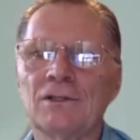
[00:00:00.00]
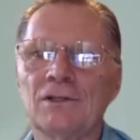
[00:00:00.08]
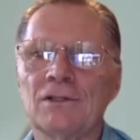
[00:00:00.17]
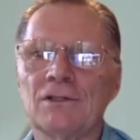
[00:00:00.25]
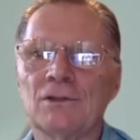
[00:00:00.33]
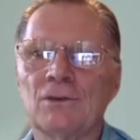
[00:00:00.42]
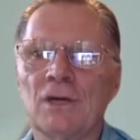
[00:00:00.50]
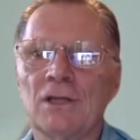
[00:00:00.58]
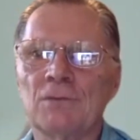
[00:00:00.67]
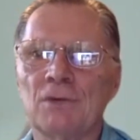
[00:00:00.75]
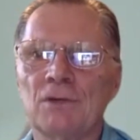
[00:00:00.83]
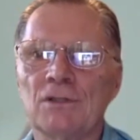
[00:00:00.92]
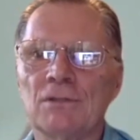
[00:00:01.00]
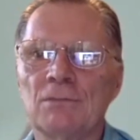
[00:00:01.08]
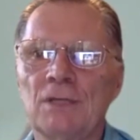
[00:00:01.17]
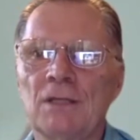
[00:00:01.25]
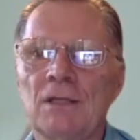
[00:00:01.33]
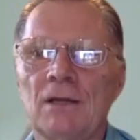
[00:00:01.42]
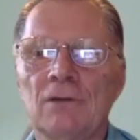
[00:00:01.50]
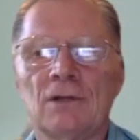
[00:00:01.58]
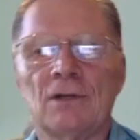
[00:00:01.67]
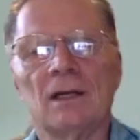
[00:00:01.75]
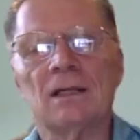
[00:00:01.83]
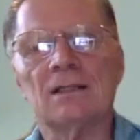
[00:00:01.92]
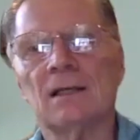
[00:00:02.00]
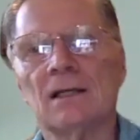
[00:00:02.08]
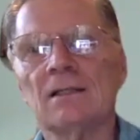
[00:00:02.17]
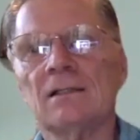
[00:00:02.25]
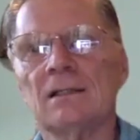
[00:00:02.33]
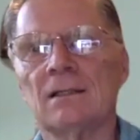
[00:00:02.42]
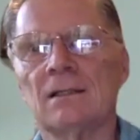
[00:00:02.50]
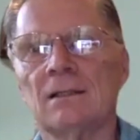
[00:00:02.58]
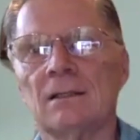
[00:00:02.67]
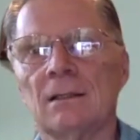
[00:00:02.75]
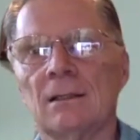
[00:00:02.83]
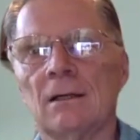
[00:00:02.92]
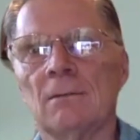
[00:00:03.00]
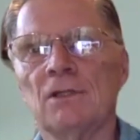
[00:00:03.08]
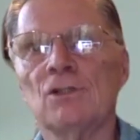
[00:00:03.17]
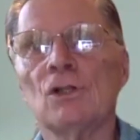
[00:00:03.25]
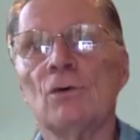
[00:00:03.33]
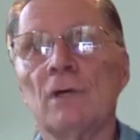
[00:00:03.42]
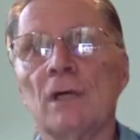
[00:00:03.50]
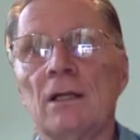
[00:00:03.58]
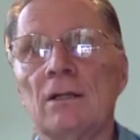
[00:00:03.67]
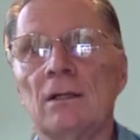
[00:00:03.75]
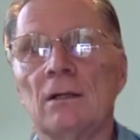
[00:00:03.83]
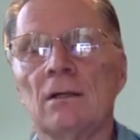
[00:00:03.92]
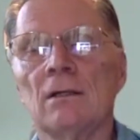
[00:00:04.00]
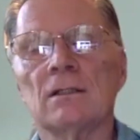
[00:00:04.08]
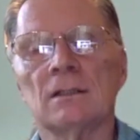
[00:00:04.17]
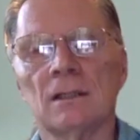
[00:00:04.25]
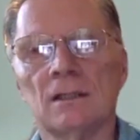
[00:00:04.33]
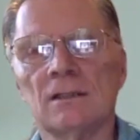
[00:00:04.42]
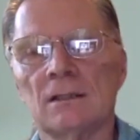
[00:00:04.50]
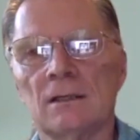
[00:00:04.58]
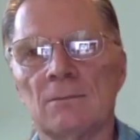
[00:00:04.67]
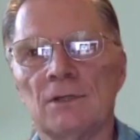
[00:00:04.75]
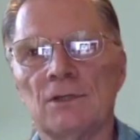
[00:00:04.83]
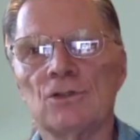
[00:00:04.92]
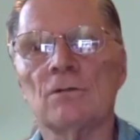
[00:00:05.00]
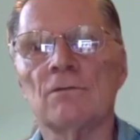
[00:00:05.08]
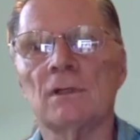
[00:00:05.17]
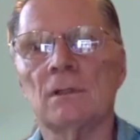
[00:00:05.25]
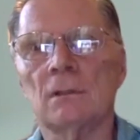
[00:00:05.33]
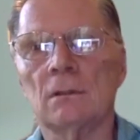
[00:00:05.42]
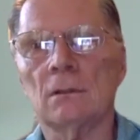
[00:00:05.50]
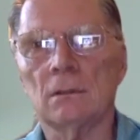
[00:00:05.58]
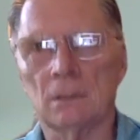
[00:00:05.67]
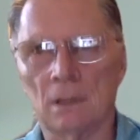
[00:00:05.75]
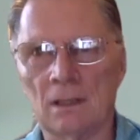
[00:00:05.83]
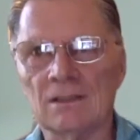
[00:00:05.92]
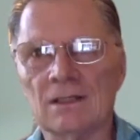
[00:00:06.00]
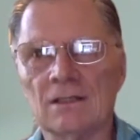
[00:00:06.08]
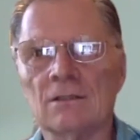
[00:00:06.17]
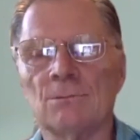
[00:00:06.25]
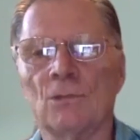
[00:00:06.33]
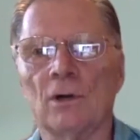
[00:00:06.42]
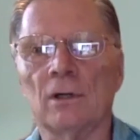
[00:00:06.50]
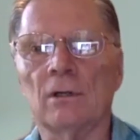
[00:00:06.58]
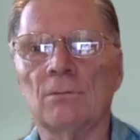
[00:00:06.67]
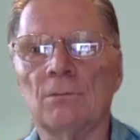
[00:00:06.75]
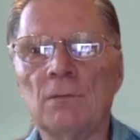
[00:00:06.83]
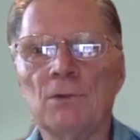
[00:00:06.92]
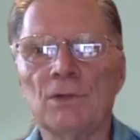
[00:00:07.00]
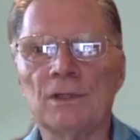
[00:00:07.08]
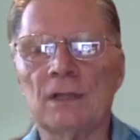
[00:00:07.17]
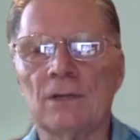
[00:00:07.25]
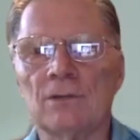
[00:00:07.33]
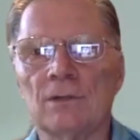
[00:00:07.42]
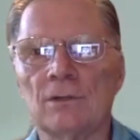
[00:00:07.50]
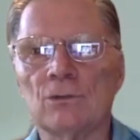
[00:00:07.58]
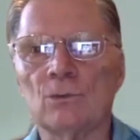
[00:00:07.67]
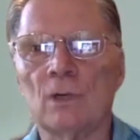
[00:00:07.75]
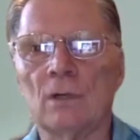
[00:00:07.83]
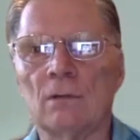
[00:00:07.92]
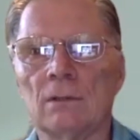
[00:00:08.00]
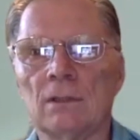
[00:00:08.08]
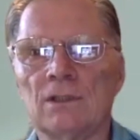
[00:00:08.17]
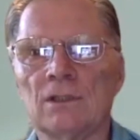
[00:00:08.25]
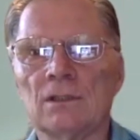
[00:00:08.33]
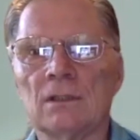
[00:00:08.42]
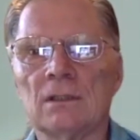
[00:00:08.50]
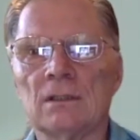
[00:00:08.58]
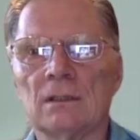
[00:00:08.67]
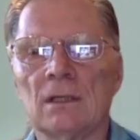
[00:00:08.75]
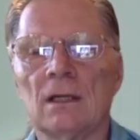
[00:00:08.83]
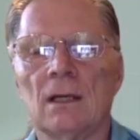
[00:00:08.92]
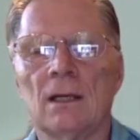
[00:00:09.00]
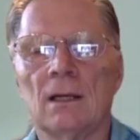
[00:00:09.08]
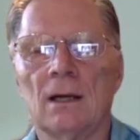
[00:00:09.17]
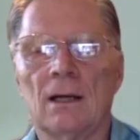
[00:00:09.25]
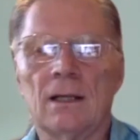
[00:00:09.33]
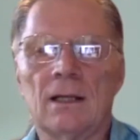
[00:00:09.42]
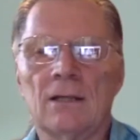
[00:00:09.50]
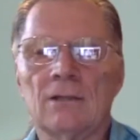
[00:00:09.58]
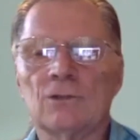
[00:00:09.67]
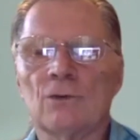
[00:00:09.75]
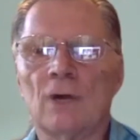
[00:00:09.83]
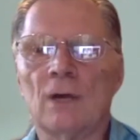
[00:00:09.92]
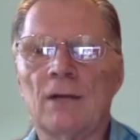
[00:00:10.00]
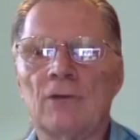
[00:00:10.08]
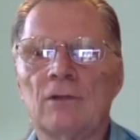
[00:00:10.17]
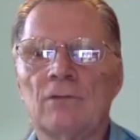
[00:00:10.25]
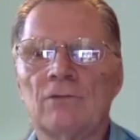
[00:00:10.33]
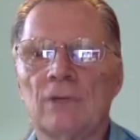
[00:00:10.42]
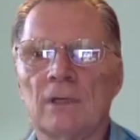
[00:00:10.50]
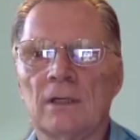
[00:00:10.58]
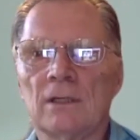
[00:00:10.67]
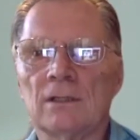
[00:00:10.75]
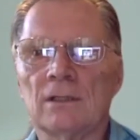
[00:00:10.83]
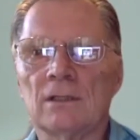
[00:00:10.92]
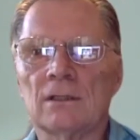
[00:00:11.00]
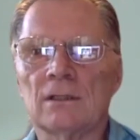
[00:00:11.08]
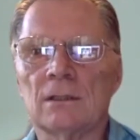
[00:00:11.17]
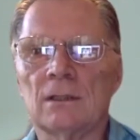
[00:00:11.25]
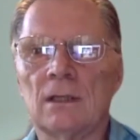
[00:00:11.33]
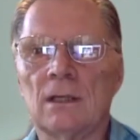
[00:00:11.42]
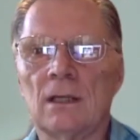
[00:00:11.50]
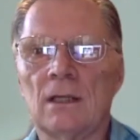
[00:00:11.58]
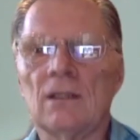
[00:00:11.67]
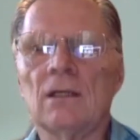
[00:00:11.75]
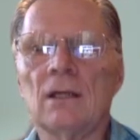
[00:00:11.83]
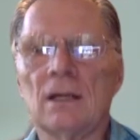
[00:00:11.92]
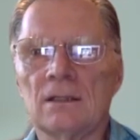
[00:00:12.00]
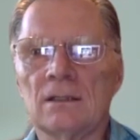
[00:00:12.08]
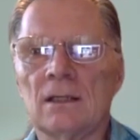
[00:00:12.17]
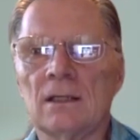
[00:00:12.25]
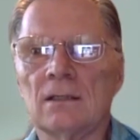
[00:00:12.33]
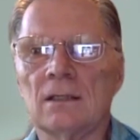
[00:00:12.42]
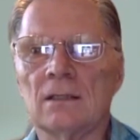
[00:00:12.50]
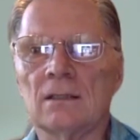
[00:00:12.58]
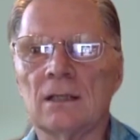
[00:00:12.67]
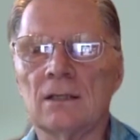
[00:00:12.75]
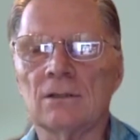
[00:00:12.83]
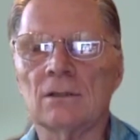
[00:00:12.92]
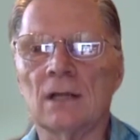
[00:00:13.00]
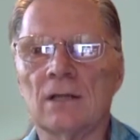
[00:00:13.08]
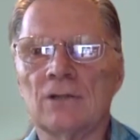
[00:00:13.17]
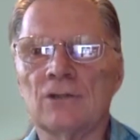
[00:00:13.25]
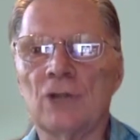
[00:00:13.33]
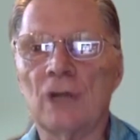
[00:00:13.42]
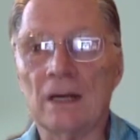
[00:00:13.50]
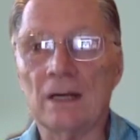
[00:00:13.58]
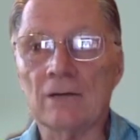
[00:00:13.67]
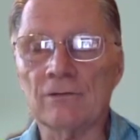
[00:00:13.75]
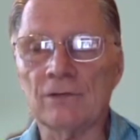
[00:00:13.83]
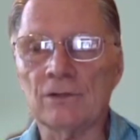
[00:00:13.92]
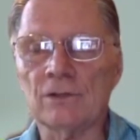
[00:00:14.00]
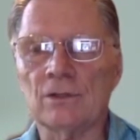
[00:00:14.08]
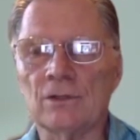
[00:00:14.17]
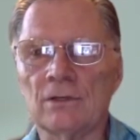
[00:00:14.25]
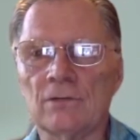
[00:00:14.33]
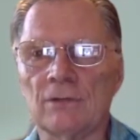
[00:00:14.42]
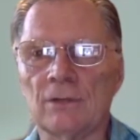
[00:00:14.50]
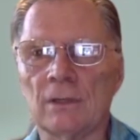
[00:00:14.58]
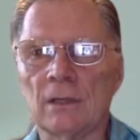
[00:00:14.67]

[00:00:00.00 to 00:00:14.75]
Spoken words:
a great experience to be out there. And it's nice that the company's located there. It's nice the company's serving, in a sense, the market of people that's out there as well. I can't describe how different it is. It's in the United States, I'd say there's a lot of geographies that are different,